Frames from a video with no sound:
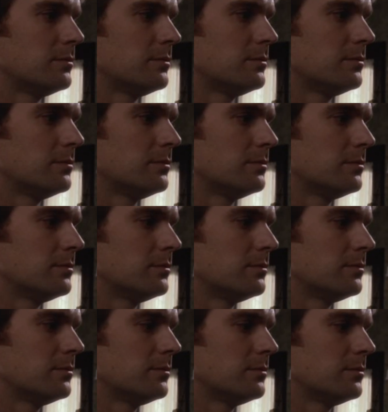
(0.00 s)

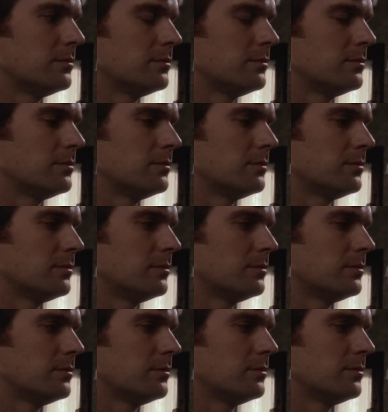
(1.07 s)

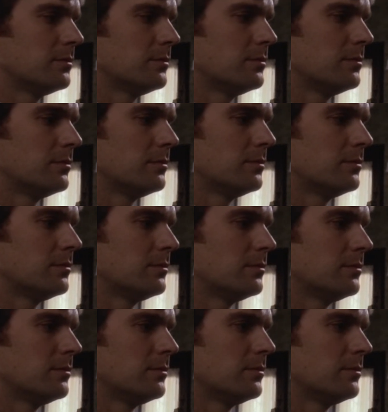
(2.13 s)

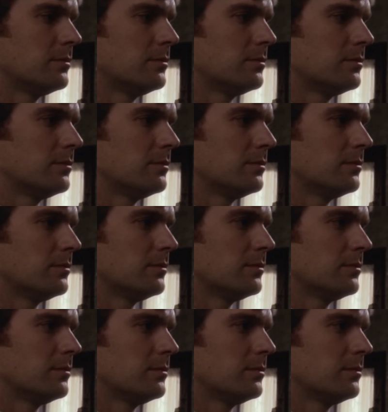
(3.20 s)
(not speaking)